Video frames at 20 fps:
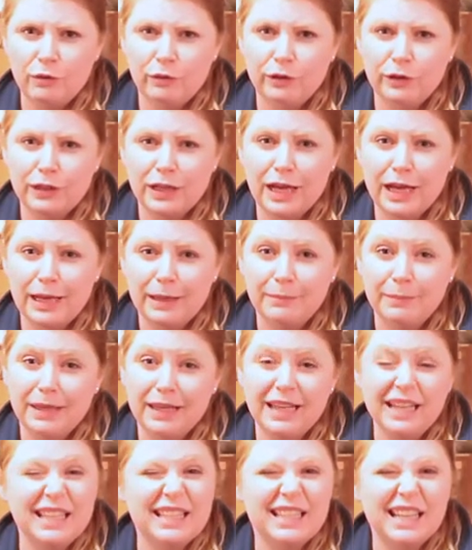over time,
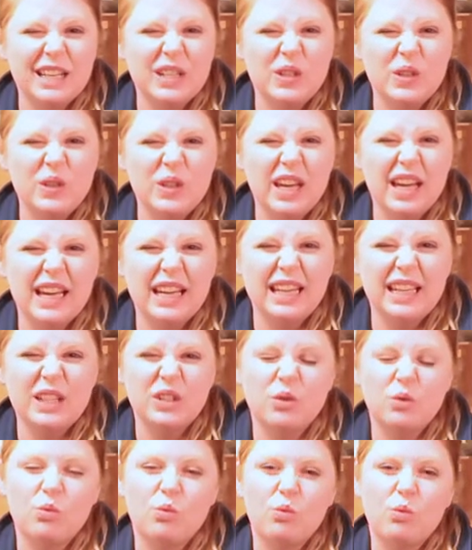because I do that,
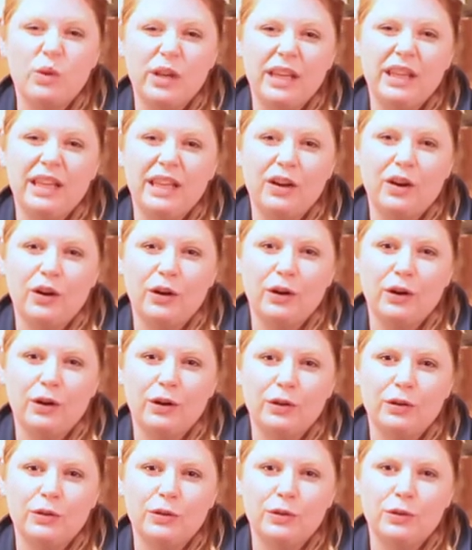gets really
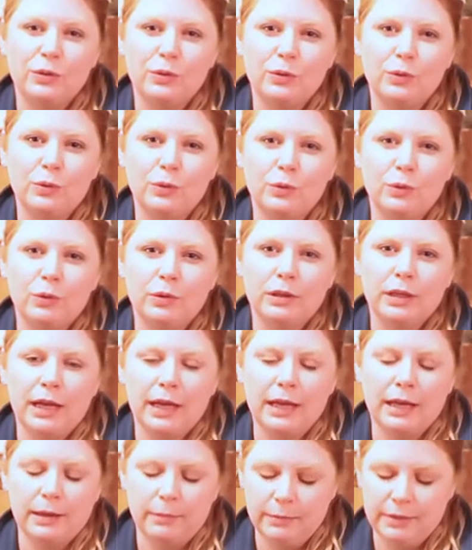hard to
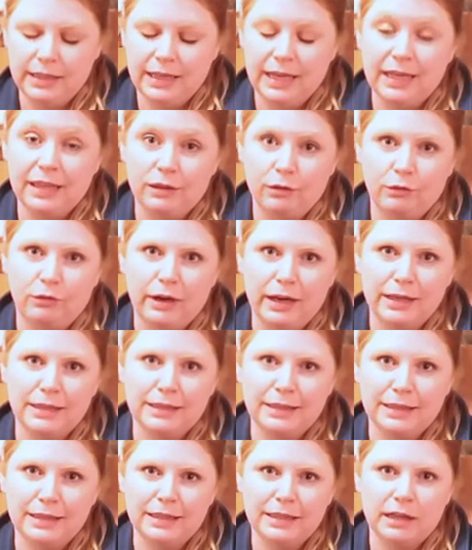um, take the
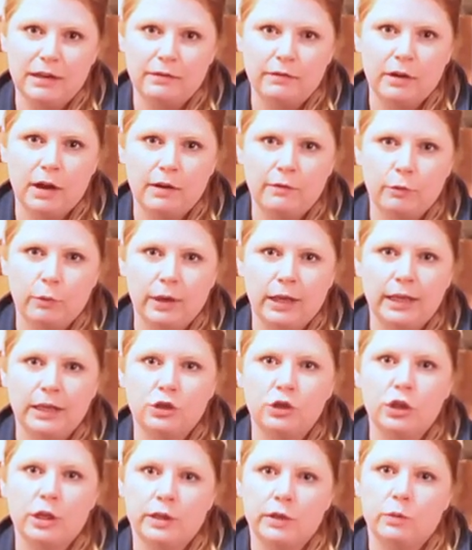reins and stuff off when I
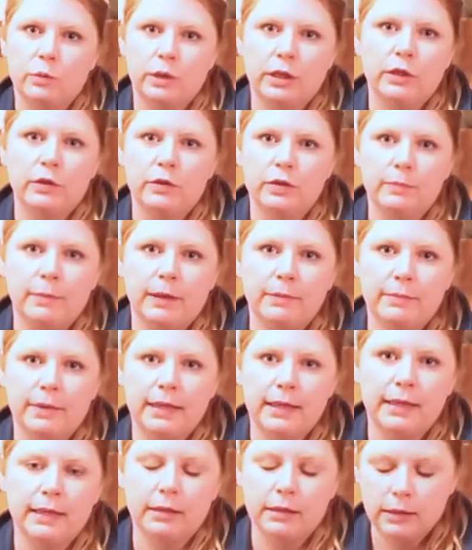just want to use my
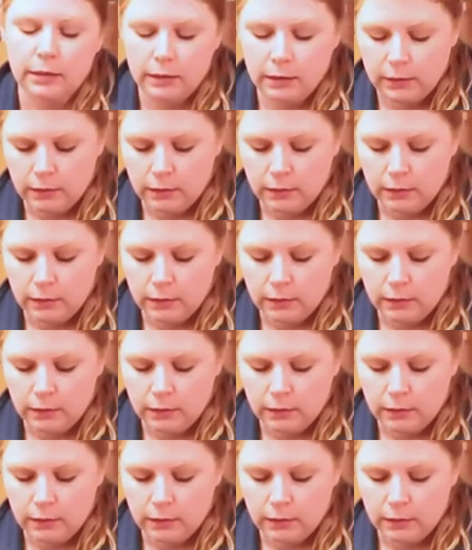bit